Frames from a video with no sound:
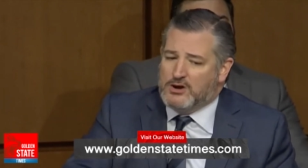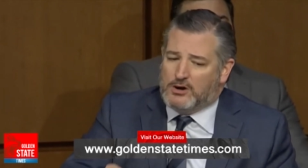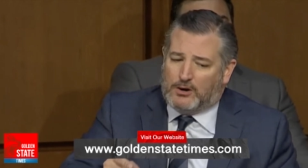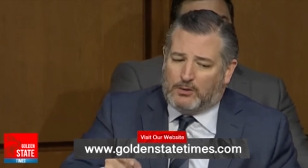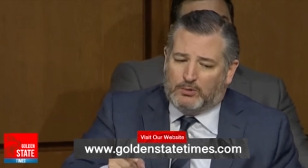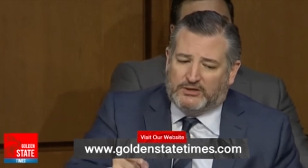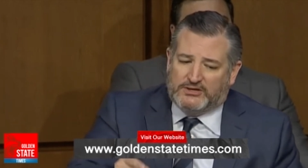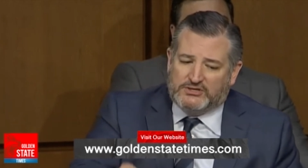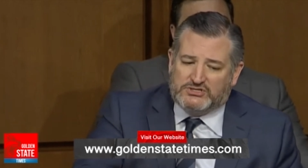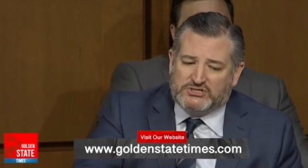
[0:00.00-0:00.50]

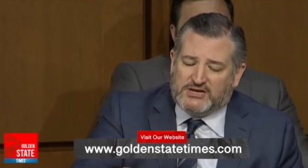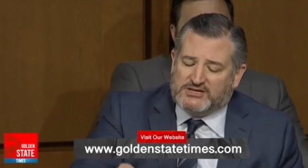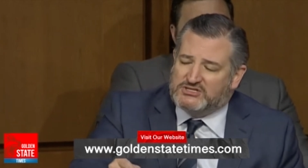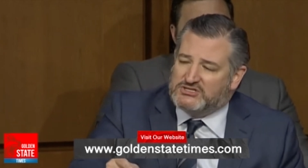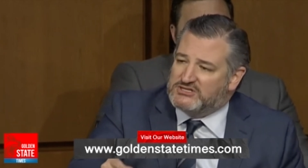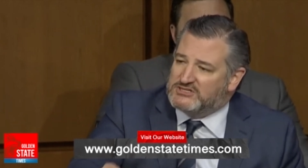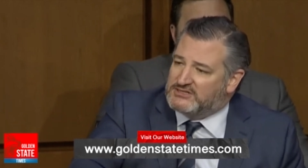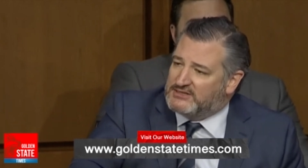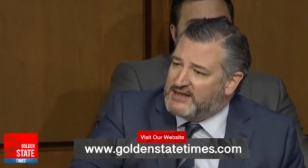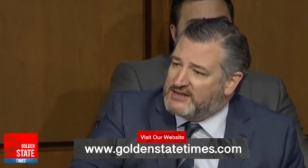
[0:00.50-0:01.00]
or will a
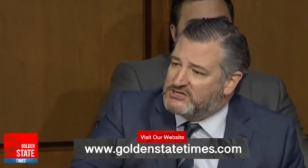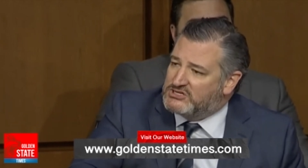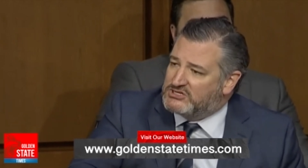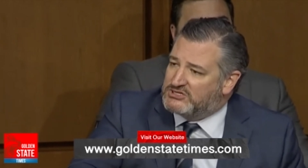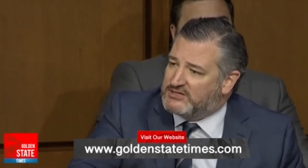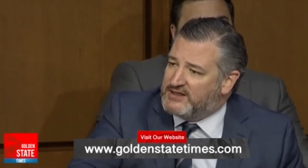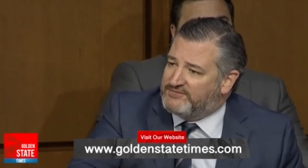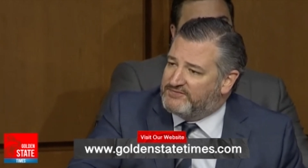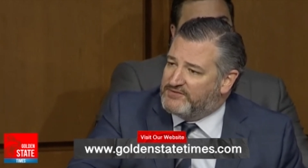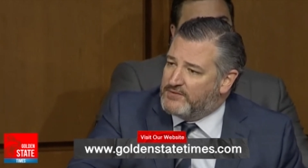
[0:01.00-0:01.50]
justice
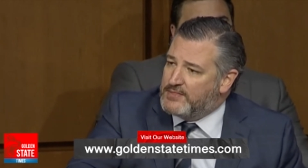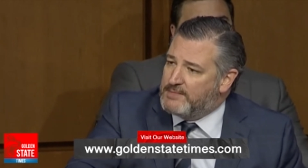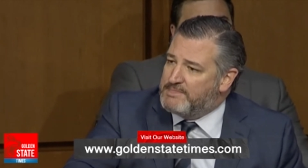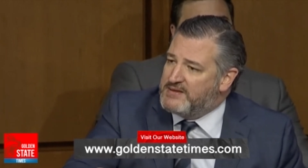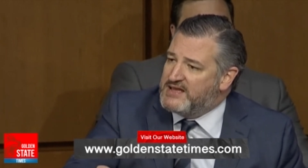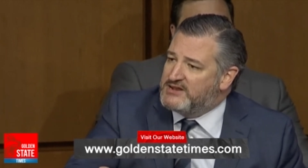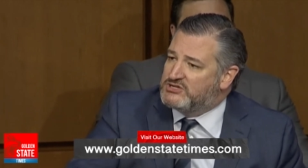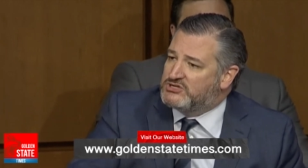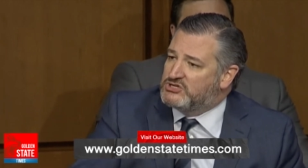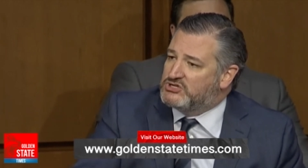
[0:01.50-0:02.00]
legislate from the
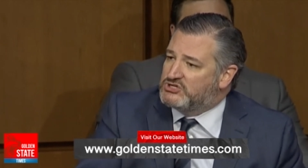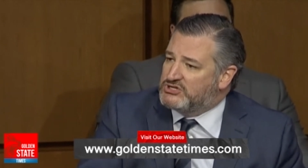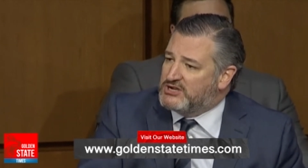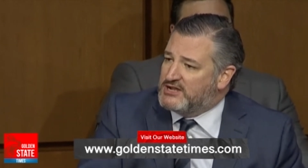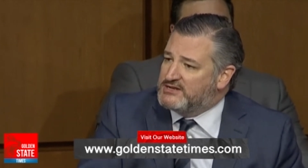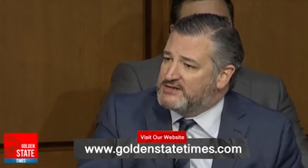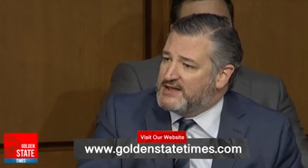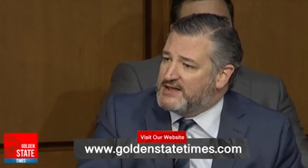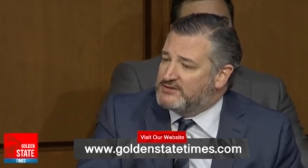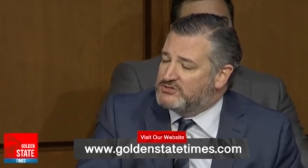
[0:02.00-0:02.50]
bench and
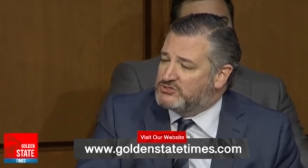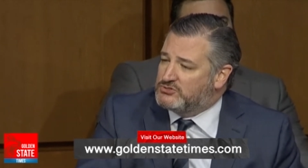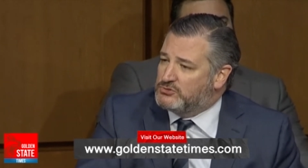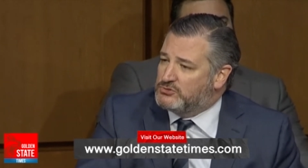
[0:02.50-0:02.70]
shut down